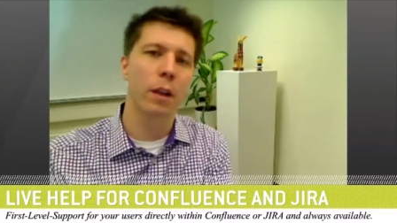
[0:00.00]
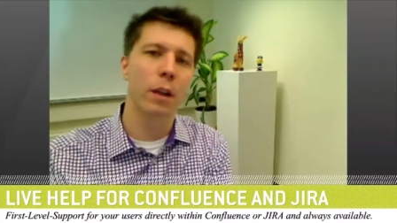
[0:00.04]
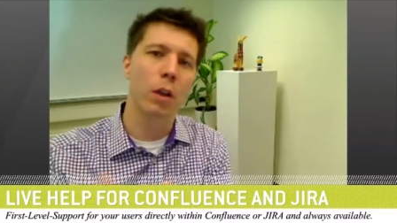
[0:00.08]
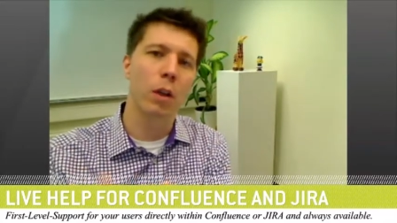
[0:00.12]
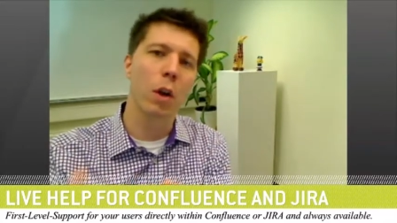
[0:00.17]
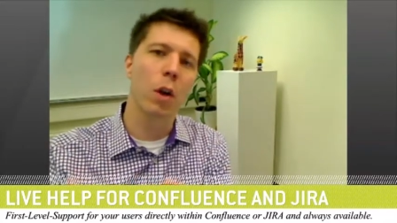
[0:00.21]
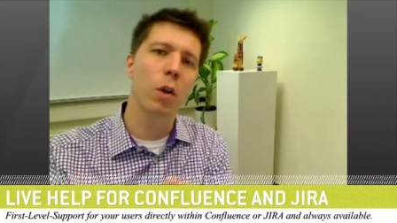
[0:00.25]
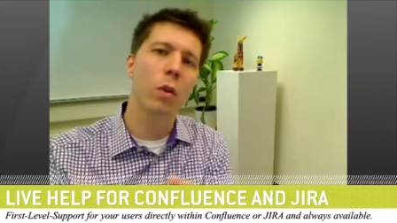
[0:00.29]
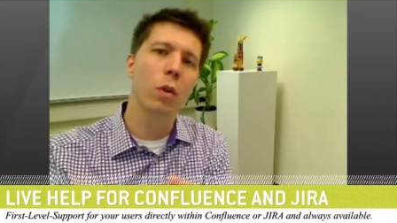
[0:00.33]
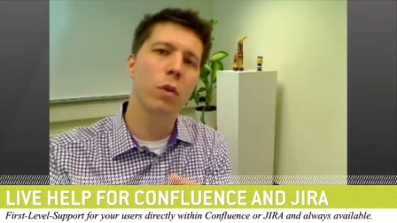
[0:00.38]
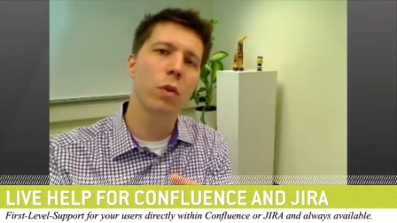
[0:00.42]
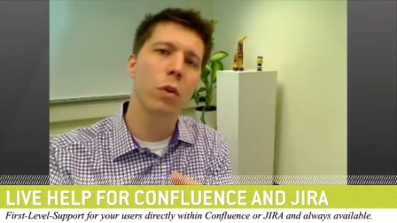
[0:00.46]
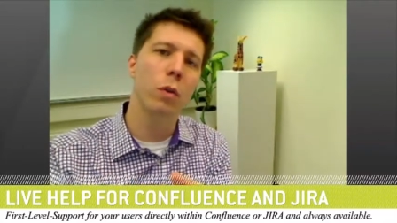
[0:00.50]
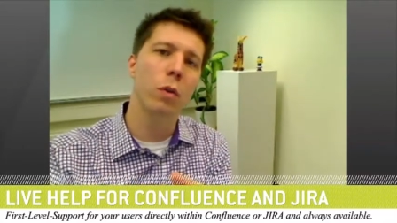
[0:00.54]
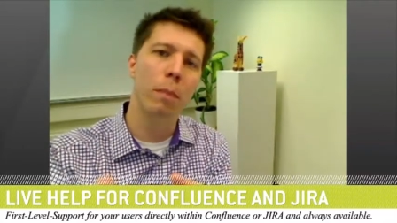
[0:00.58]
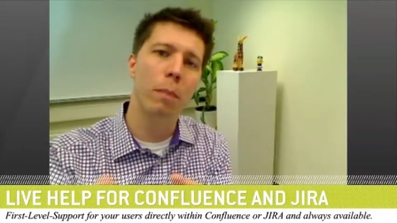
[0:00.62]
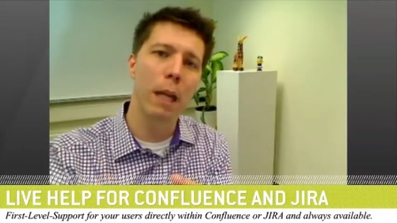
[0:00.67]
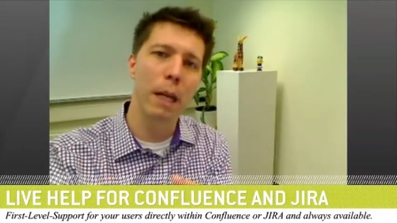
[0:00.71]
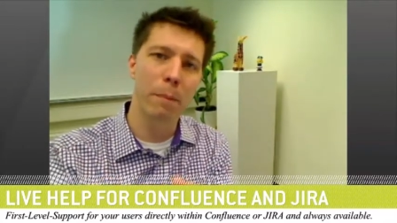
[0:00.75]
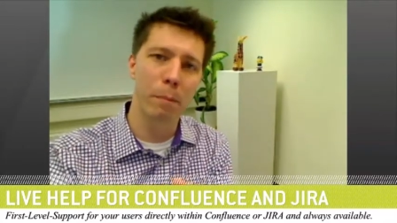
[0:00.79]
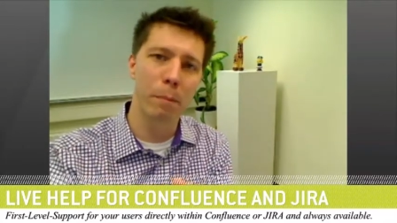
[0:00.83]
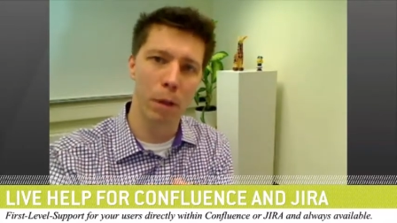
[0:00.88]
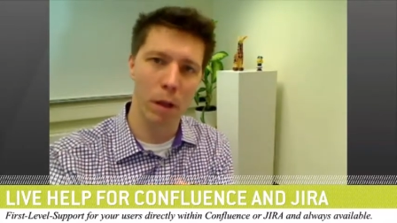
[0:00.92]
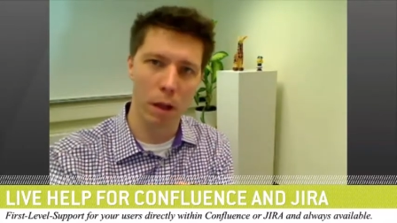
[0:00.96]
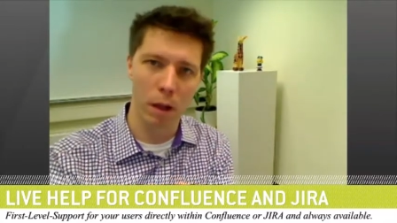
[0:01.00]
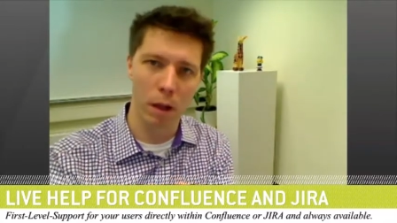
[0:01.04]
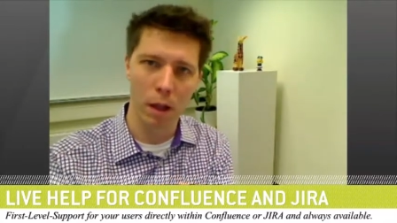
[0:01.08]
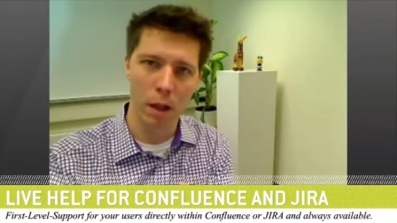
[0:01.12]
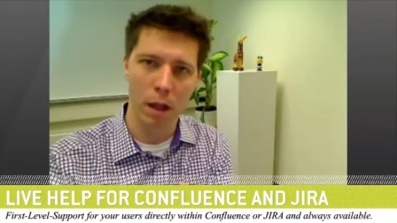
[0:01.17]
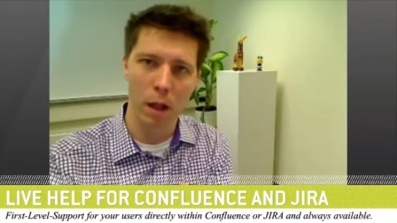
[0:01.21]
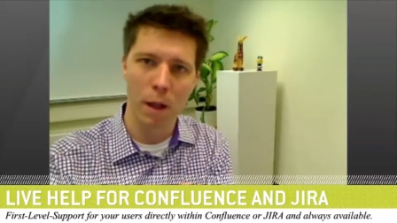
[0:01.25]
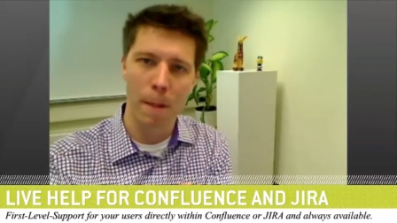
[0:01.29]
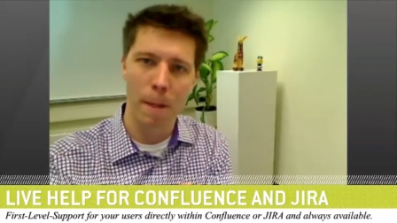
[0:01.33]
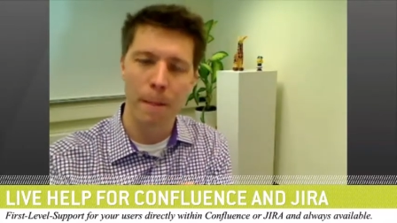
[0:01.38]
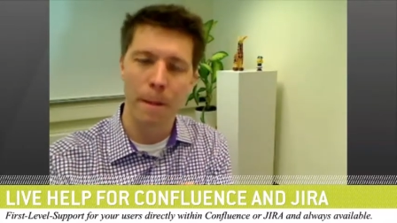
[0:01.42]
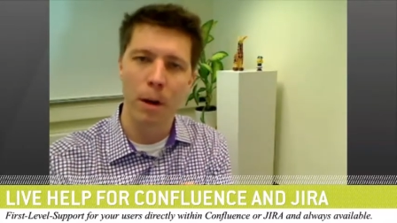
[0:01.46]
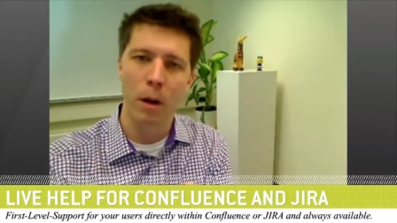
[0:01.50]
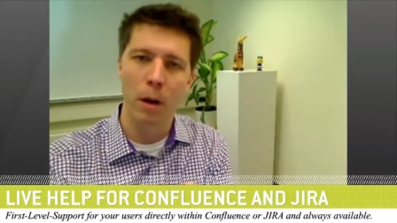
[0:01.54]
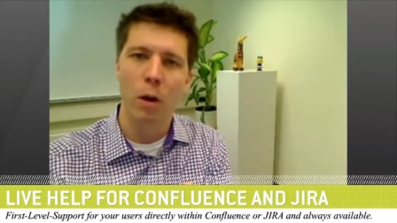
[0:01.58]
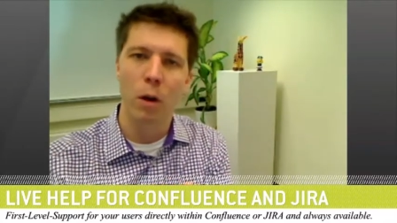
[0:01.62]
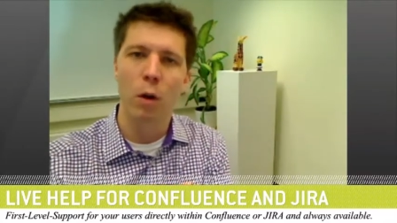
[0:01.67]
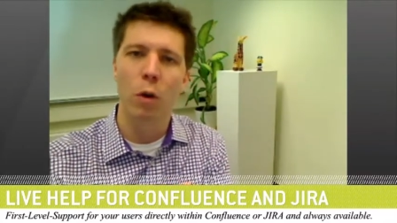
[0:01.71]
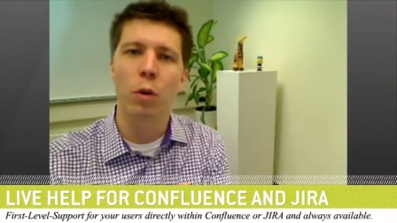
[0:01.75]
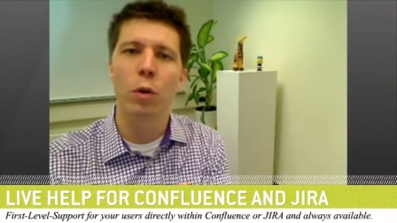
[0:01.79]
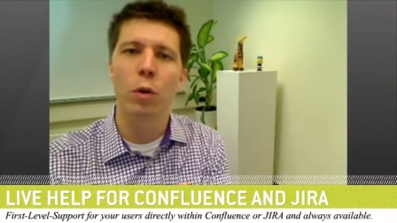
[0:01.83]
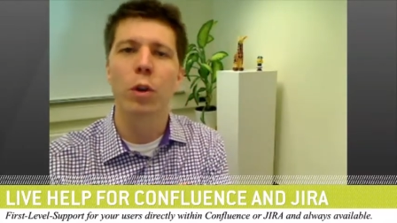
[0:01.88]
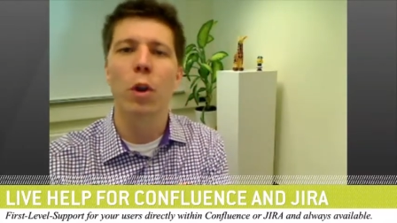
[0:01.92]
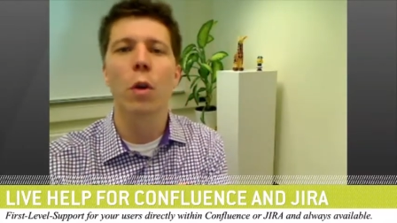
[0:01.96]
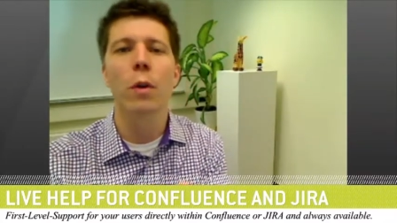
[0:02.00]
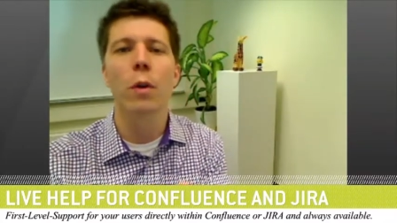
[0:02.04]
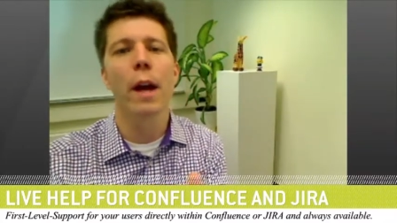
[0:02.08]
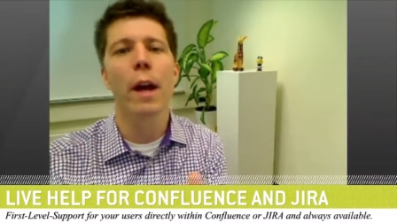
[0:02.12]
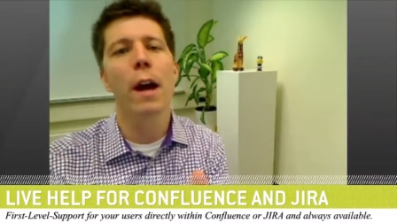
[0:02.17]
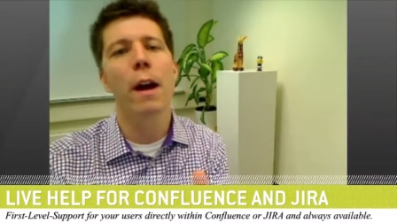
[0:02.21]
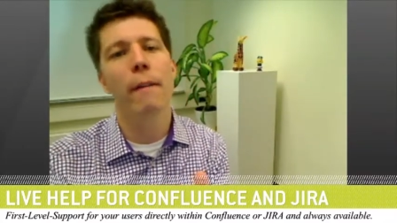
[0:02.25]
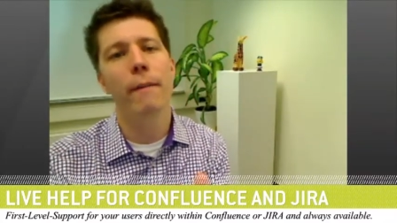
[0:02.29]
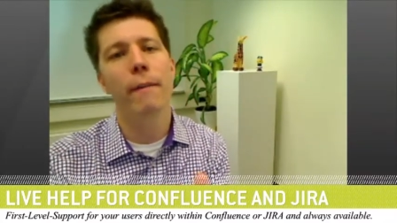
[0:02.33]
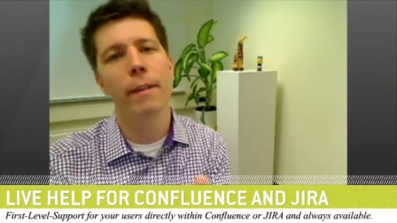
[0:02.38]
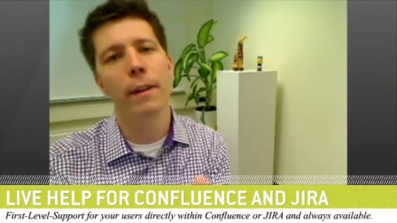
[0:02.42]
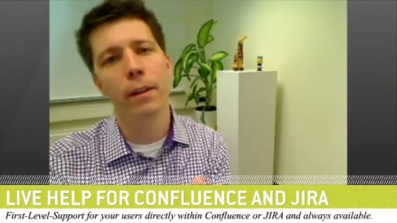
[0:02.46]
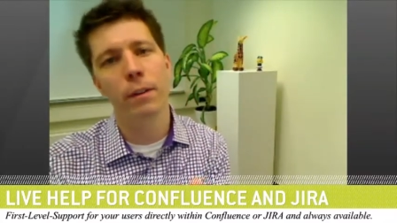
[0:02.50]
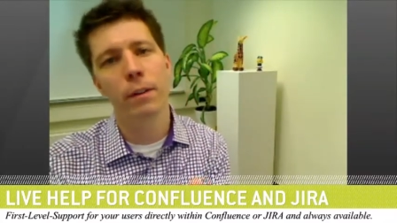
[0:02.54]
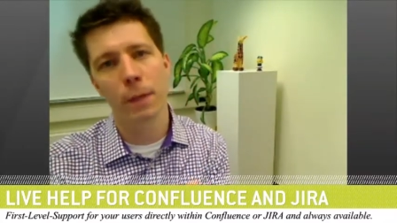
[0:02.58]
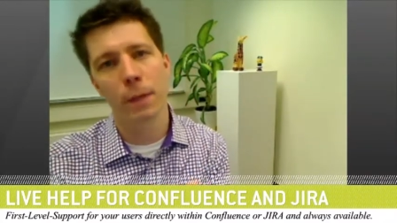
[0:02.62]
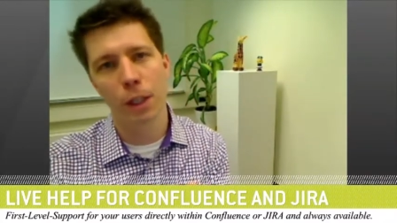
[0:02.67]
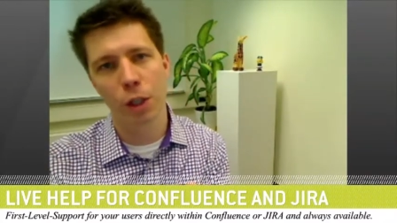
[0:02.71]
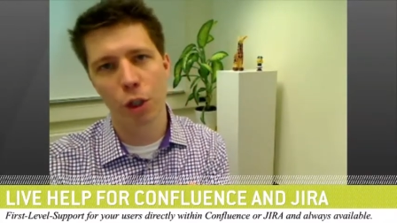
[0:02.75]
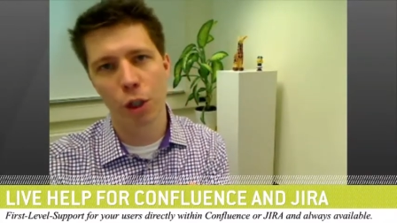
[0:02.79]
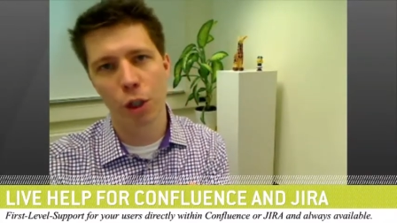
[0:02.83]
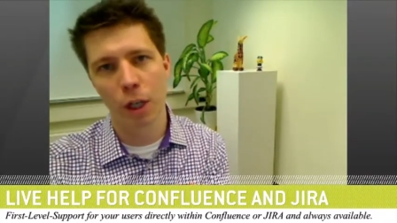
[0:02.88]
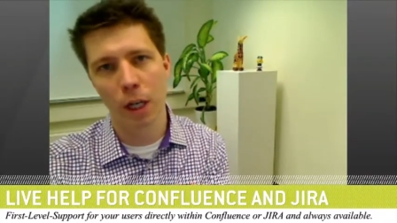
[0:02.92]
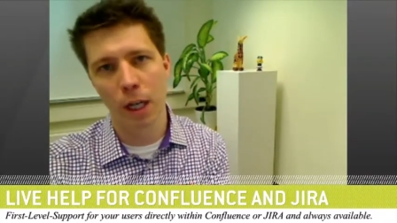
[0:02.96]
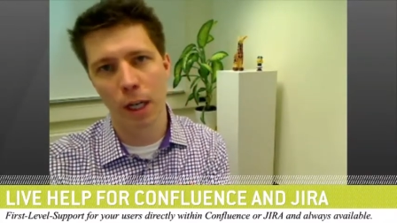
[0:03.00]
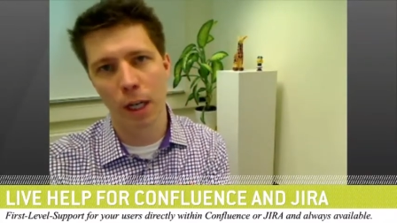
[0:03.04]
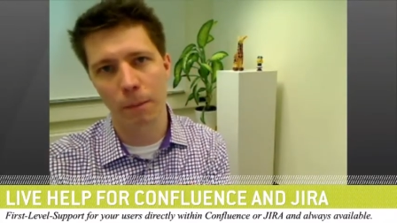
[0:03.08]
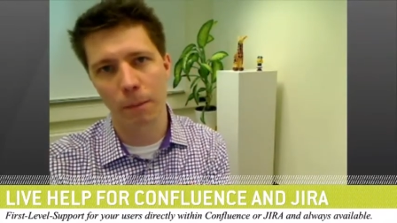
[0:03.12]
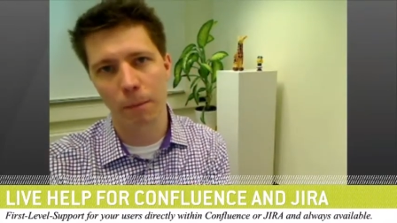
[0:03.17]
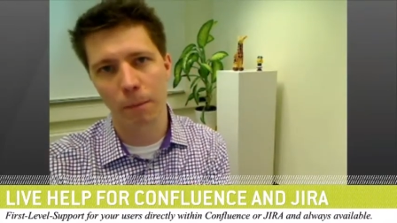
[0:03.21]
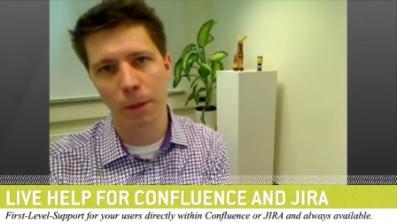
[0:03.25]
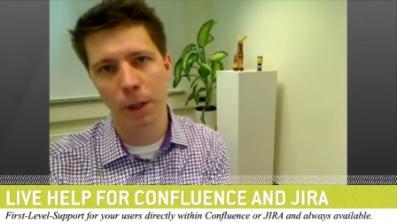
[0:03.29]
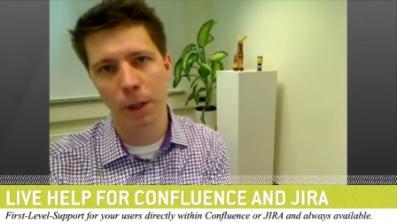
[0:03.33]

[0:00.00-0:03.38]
go to people who don't have this much time,